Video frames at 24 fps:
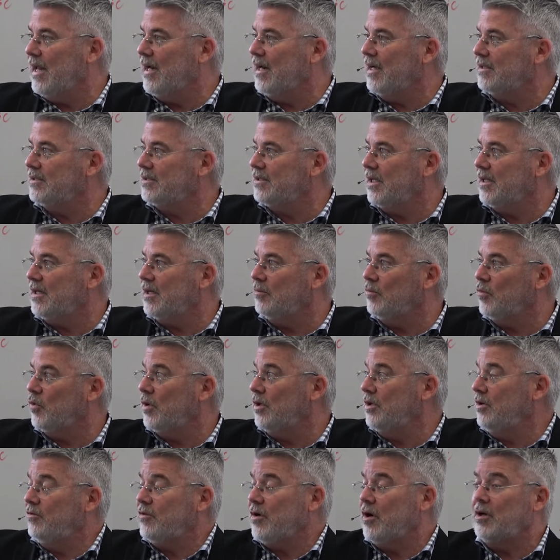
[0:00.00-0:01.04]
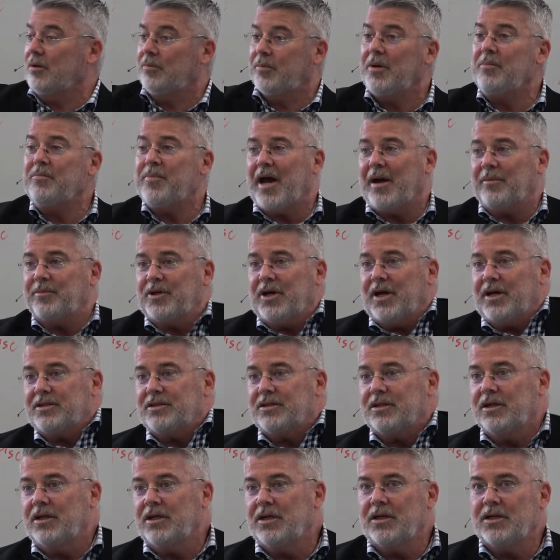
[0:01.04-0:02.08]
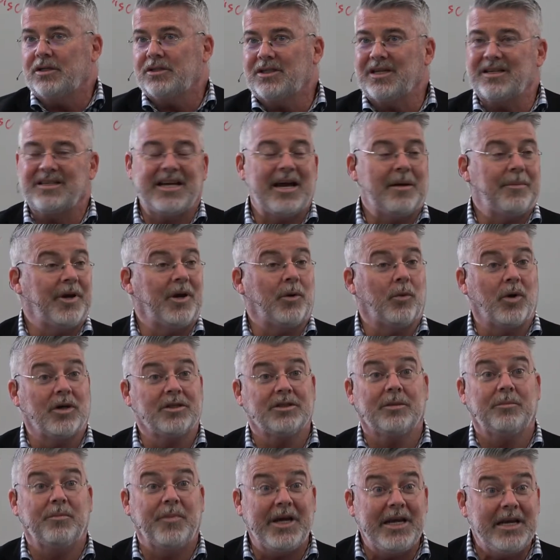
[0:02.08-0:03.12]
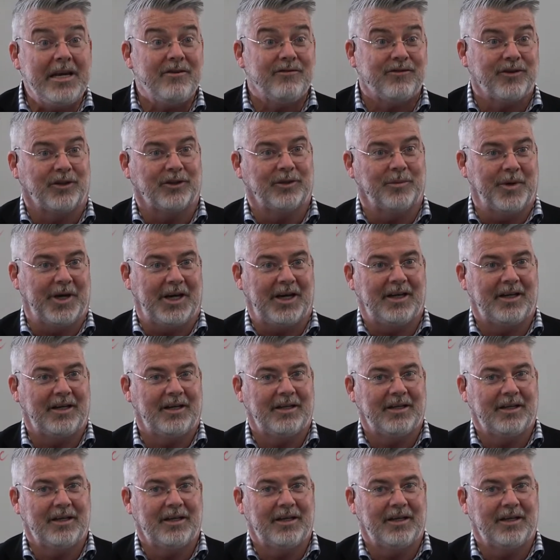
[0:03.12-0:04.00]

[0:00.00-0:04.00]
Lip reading: And I said, well, you've already been baptized. She said, yeah, but it wasn't meaningful to me.